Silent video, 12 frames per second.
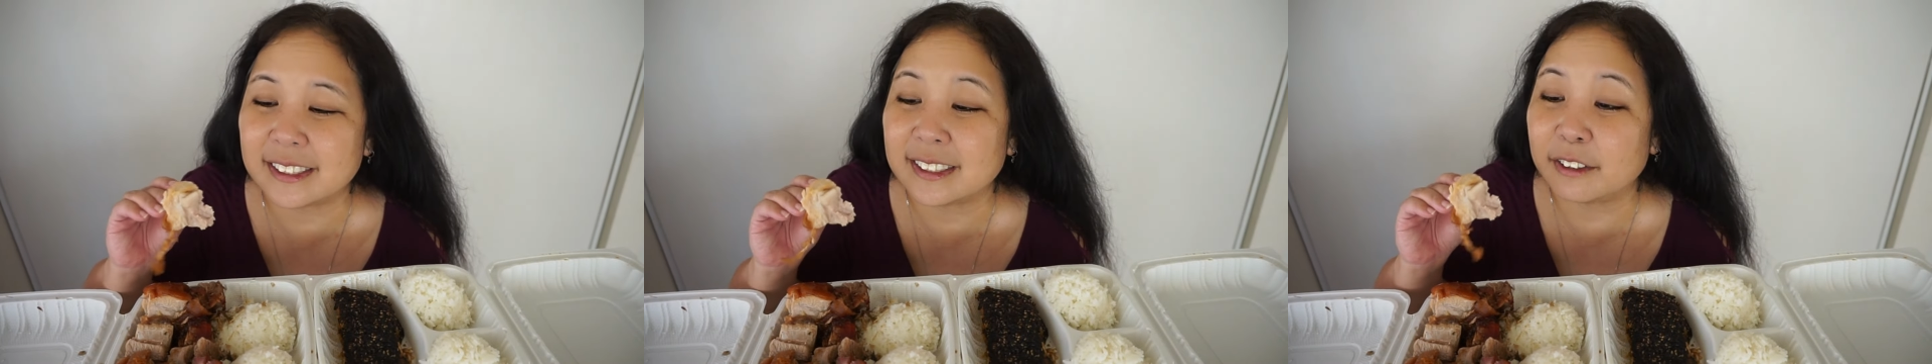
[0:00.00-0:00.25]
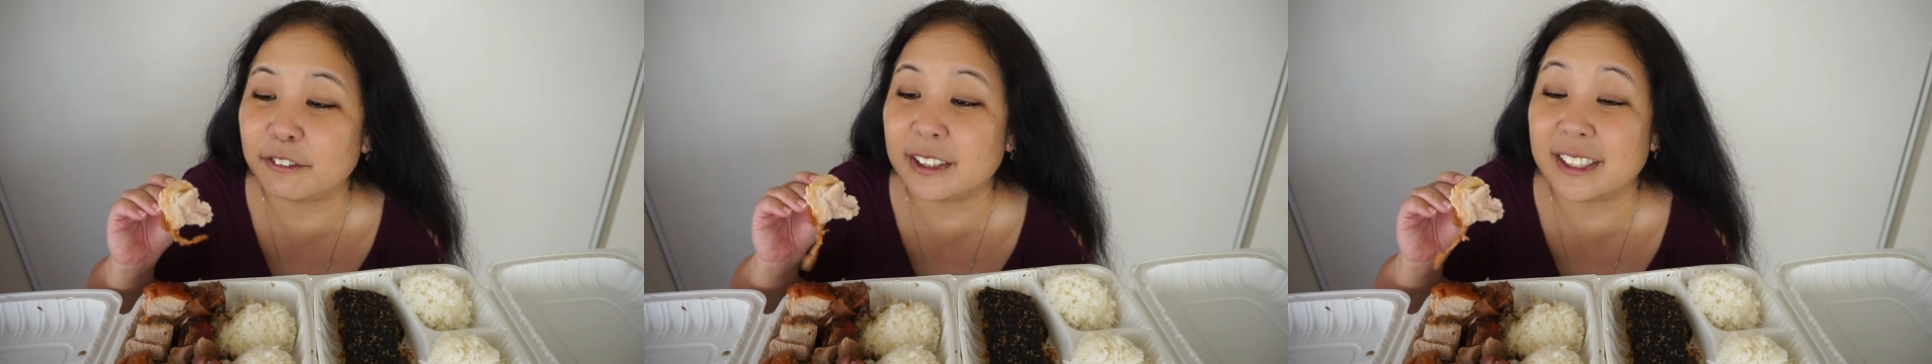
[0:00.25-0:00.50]
to
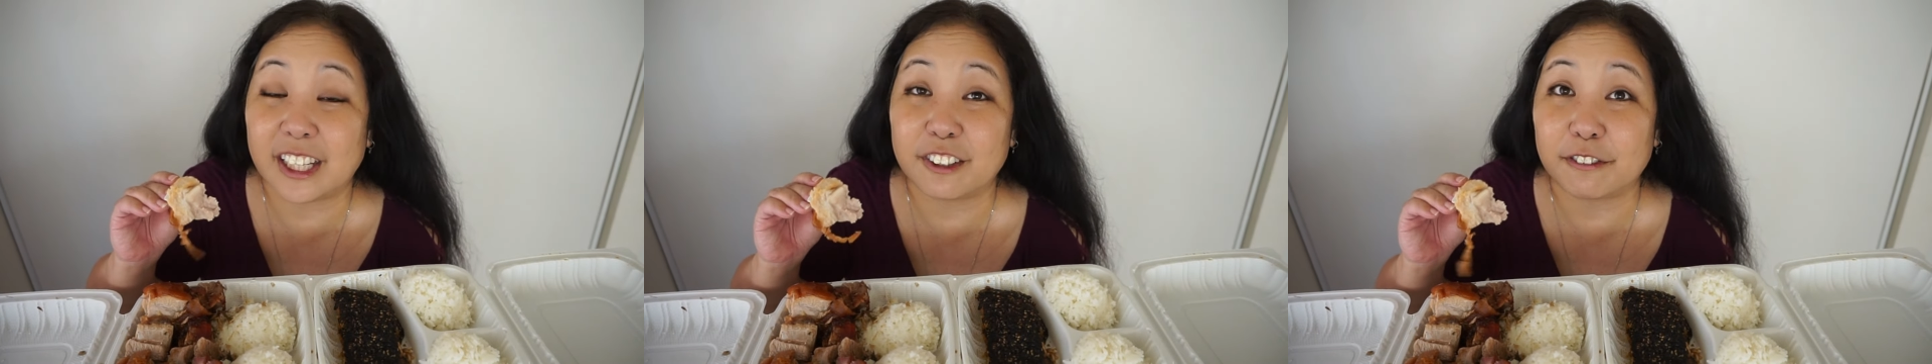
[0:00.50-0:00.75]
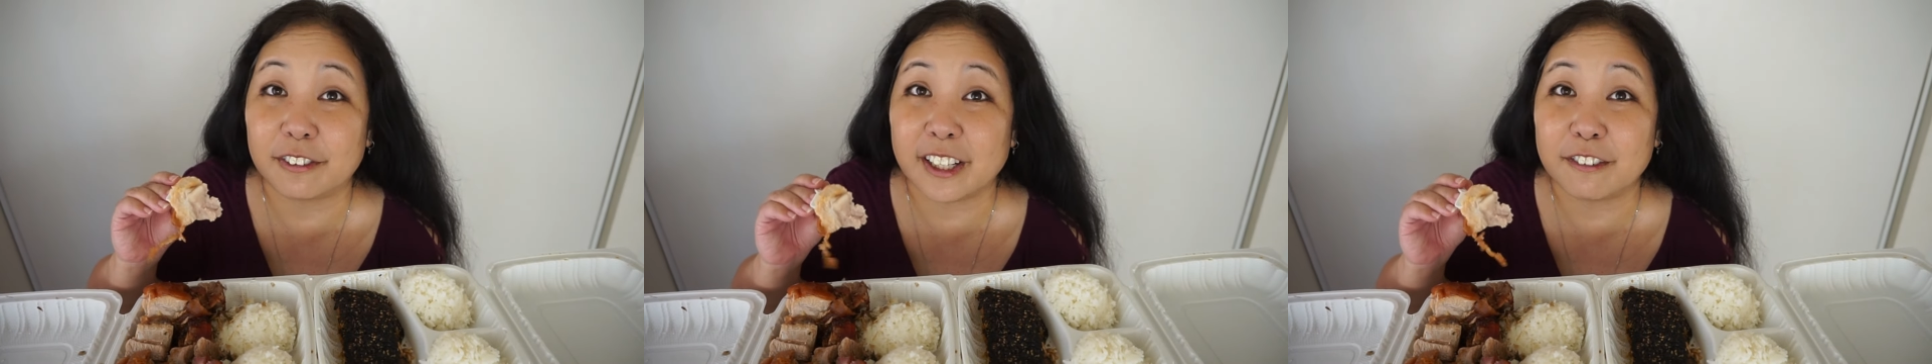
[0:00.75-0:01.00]
give it a lot
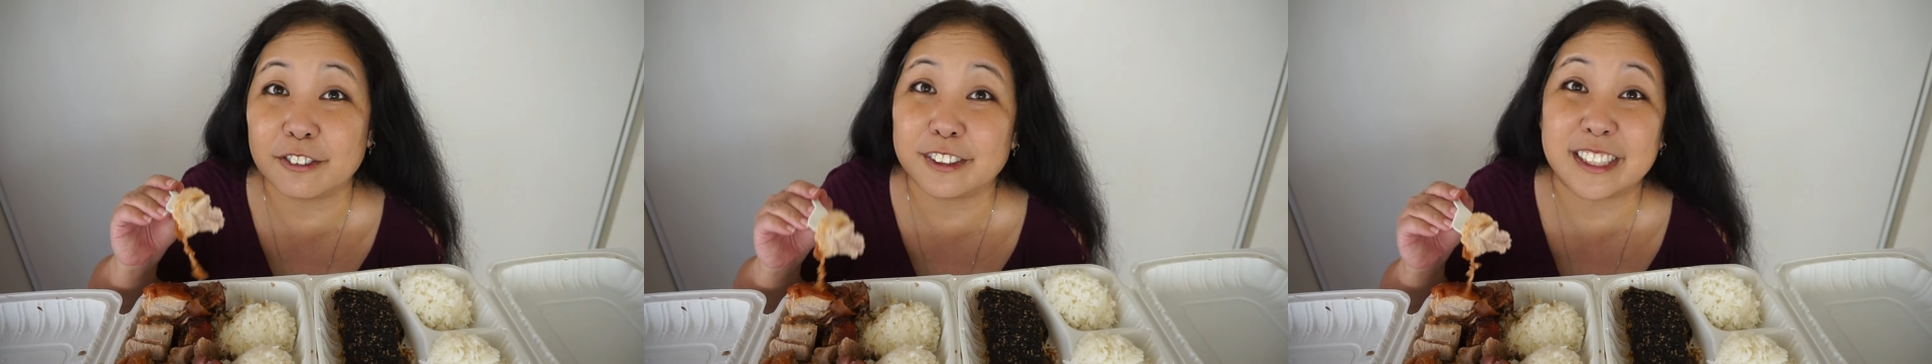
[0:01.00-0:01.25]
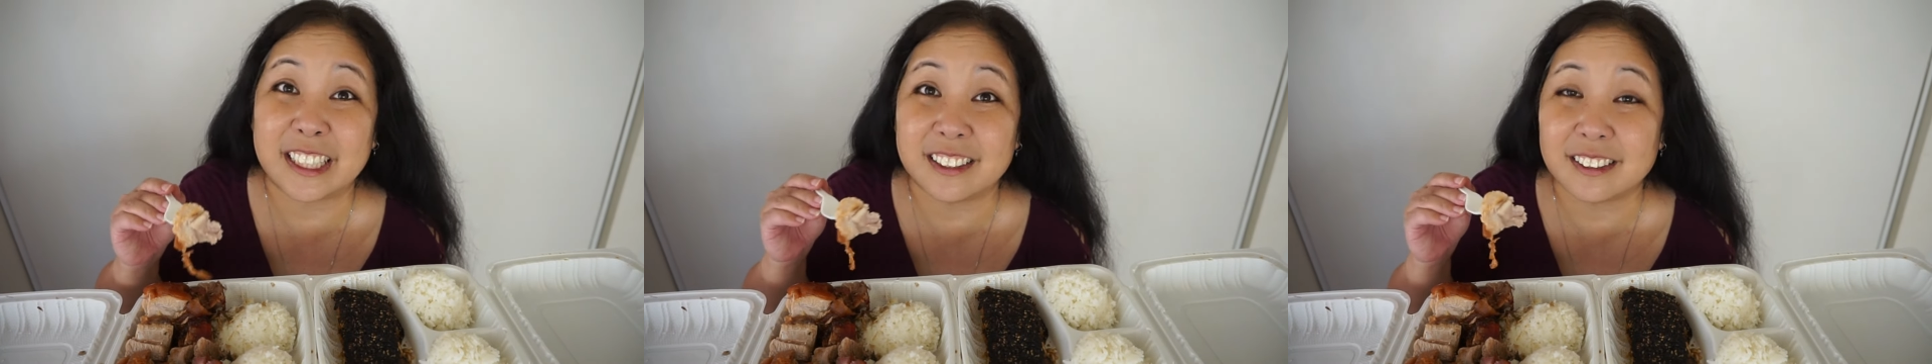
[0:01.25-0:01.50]
of flavor
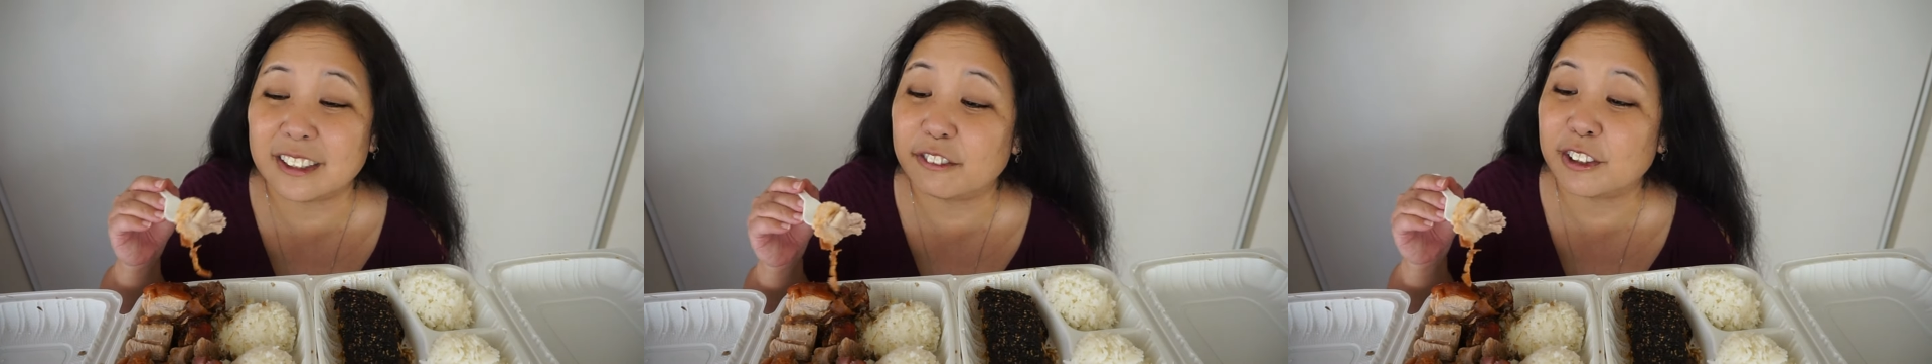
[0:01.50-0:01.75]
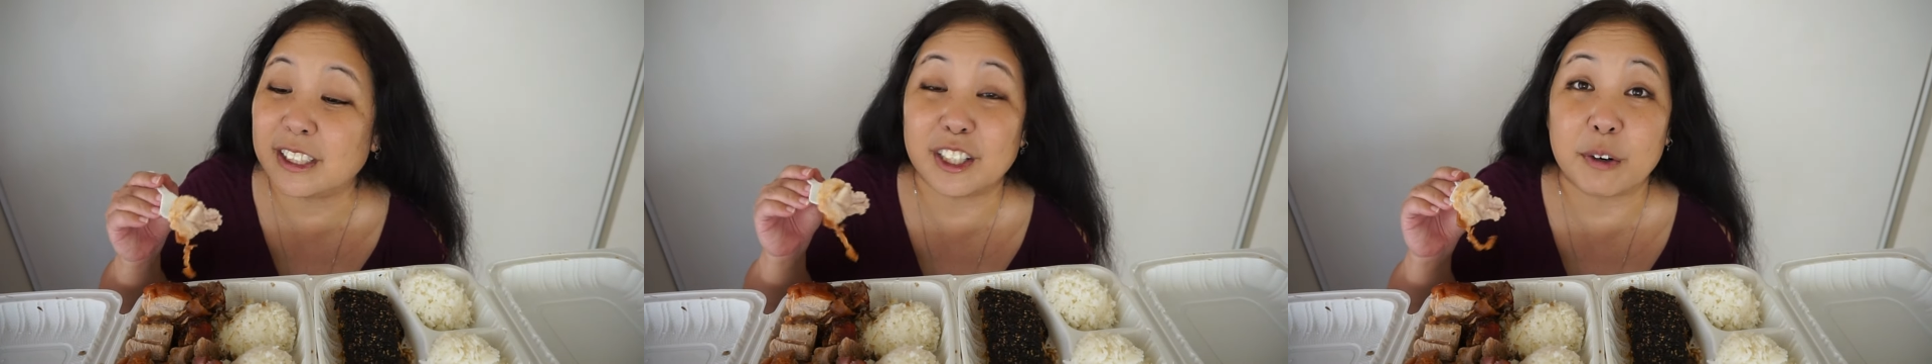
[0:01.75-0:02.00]
and to give
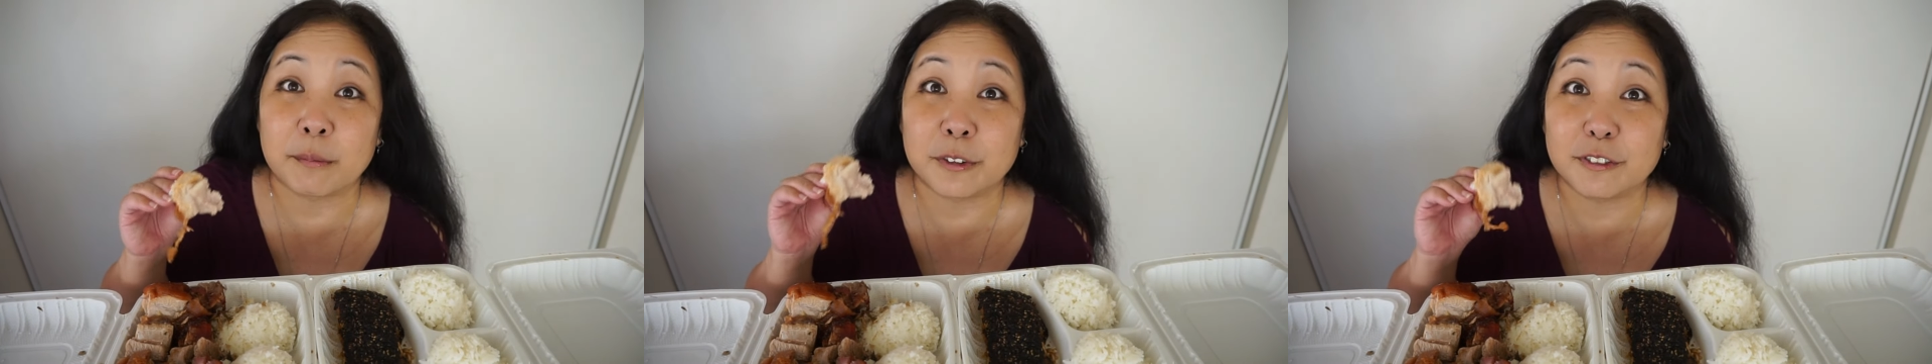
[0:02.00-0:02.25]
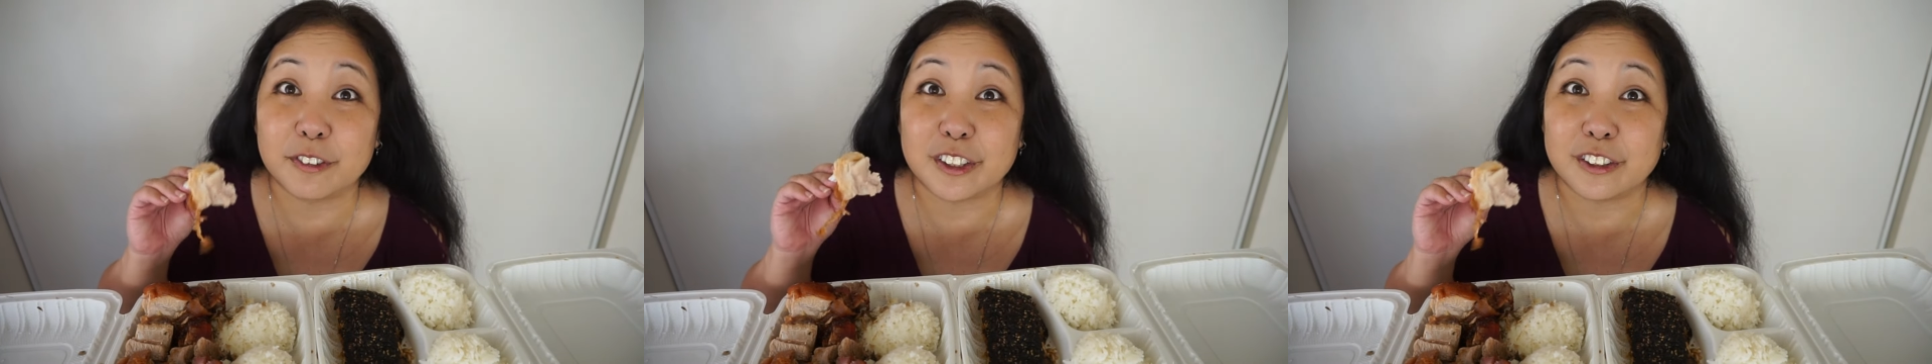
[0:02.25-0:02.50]
it like
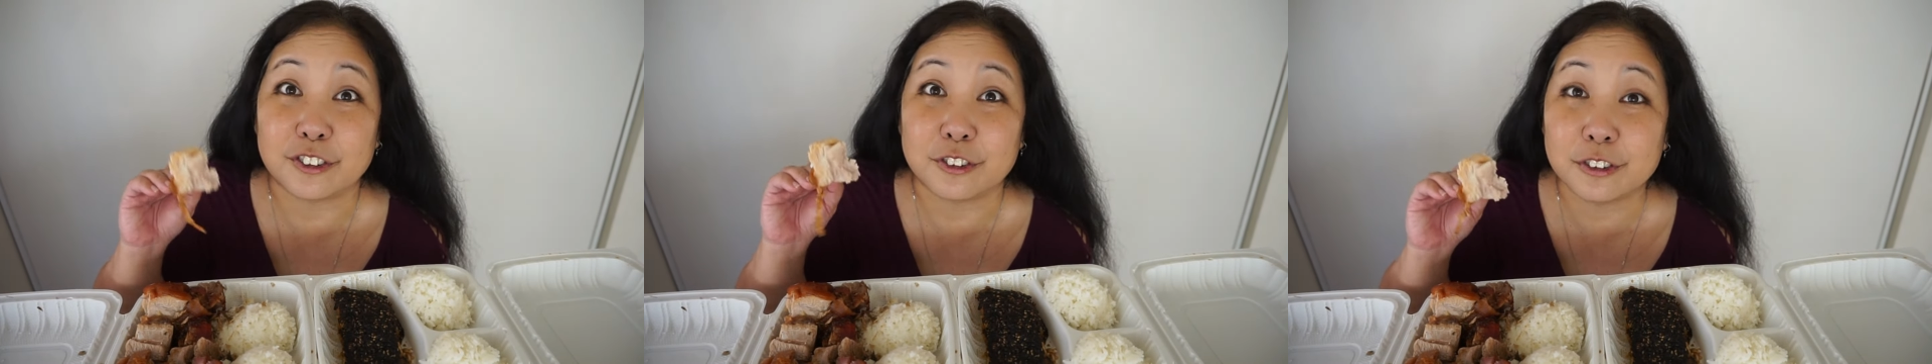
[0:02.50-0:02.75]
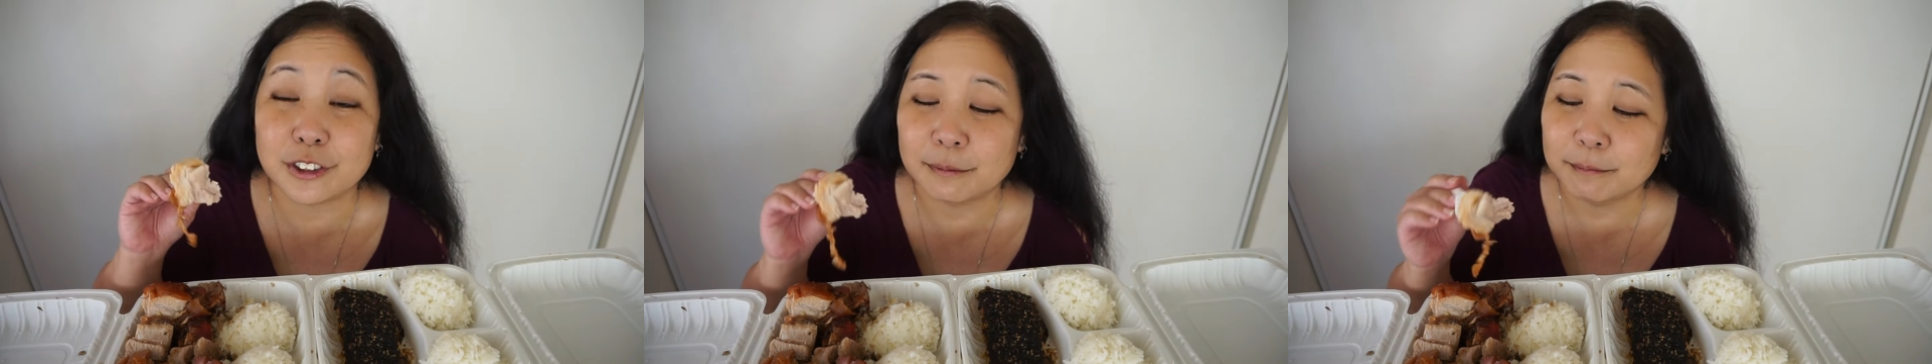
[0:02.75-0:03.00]
more of the
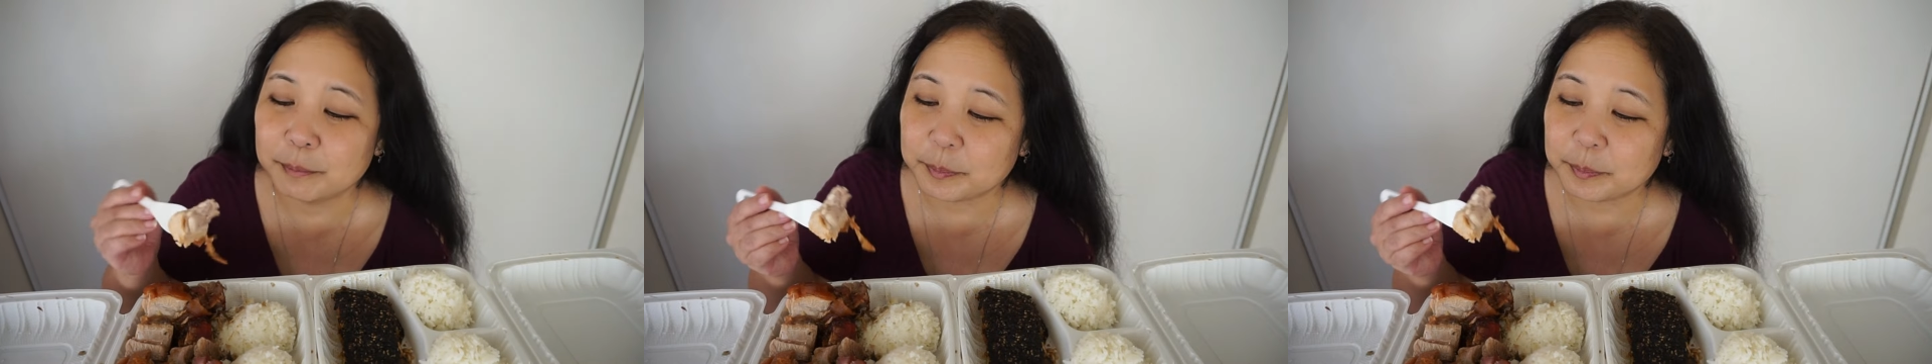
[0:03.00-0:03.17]
juice.